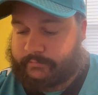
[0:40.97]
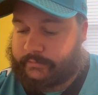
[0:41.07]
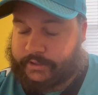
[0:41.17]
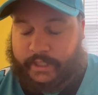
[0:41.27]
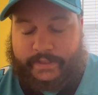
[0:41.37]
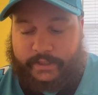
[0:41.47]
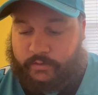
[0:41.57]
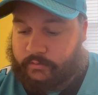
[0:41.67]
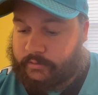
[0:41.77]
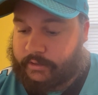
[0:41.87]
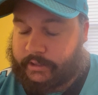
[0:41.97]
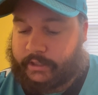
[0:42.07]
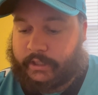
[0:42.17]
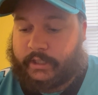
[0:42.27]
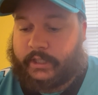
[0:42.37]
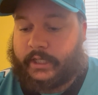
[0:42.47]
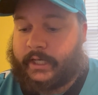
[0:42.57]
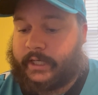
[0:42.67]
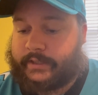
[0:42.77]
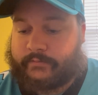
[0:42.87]
J.C. Horn,
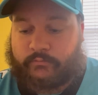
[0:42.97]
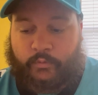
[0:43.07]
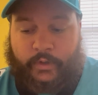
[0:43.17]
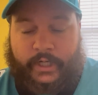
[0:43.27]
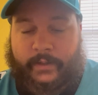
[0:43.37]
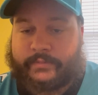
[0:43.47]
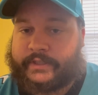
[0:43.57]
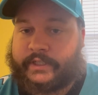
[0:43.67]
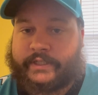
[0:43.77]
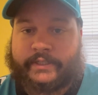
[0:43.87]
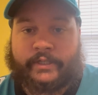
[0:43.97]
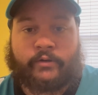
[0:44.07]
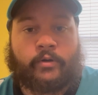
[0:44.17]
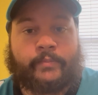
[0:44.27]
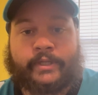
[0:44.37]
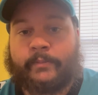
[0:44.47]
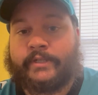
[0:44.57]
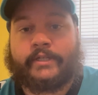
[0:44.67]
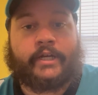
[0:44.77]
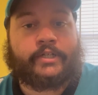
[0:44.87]
and went up 6-0, but they
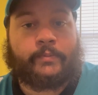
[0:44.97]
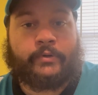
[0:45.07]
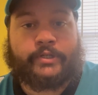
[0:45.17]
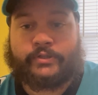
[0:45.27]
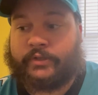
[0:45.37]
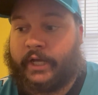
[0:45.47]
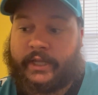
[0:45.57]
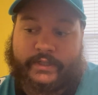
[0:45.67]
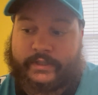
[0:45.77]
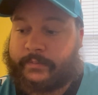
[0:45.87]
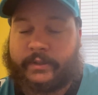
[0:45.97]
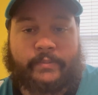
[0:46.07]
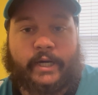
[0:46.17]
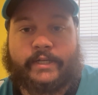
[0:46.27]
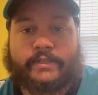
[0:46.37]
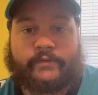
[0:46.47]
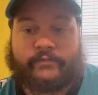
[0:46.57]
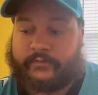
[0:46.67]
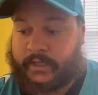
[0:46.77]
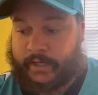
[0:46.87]
missed extra points. You know, hey, that's something
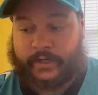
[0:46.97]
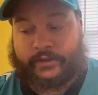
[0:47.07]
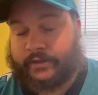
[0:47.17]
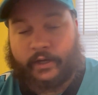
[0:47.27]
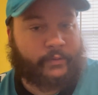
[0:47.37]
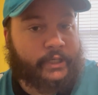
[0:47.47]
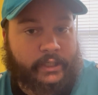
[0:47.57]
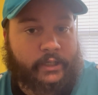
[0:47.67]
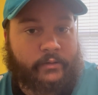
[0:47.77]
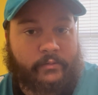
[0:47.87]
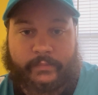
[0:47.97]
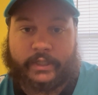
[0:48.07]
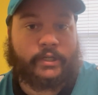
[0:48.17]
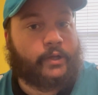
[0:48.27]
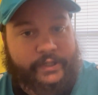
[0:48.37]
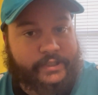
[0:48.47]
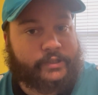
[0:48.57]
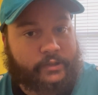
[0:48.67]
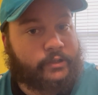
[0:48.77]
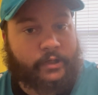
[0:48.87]
positive. Not nothing that we did, but, you know, they
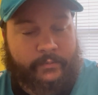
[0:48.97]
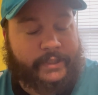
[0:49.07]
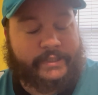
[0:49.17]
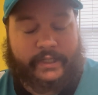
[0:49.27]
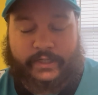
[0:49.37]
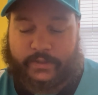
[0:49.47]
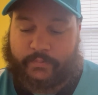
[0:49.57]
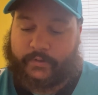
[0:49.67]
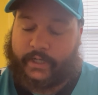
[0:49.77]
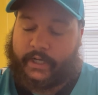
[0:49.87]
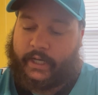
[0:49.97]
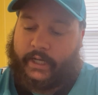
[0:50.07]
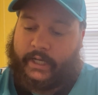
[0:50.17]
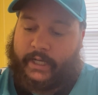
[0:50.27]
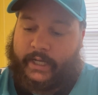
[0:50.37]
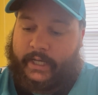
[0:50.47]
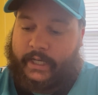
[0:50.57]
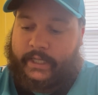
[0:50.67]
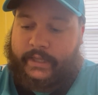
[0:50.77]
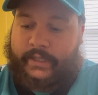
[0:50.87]
still, you know, missed the extra point.
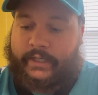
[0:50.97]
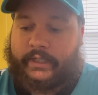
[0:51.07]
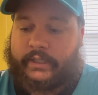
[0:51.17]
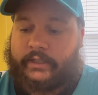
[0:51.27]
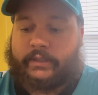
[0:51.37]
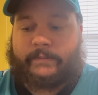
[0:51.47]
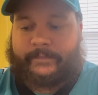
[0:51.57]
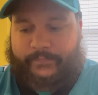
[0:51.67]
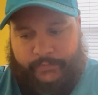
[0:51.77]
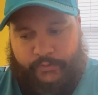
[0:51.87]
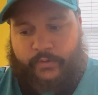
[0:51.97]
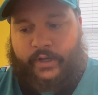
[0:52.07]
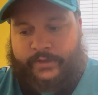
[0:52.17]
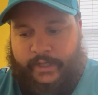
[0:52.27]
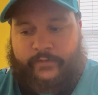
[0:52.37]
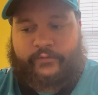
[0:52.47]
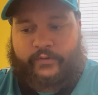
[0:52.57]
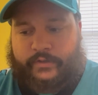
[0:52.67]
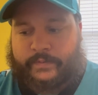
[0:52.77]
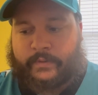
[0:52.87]
And then throughout that
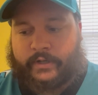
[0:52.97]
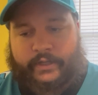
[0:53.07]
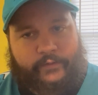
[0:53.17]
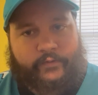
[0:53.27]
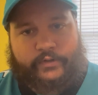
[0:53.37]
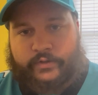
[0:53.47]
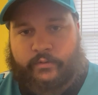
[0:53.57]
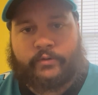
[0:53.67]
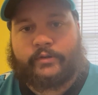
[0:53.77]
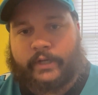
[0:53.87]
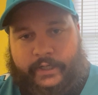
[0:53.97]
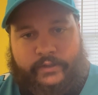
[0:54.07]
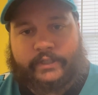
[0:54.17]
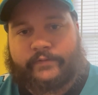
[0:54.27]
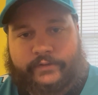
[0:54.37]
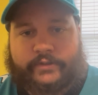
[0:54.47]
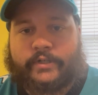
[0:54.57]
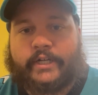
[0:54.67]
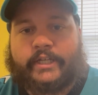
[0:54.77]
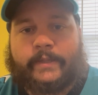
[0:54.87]
first part of that first quarter, like, our defense is
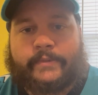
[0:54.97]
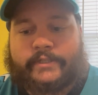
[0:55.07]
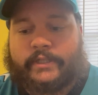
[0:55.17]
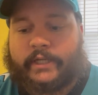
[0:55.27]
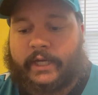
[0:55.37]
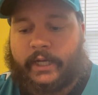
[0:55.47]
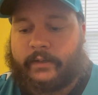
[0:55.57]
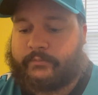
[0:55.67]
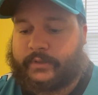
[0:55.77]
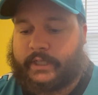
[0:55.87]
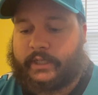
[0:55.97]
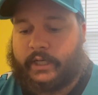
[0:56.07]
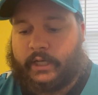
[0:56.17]
trying to keep us in the game, but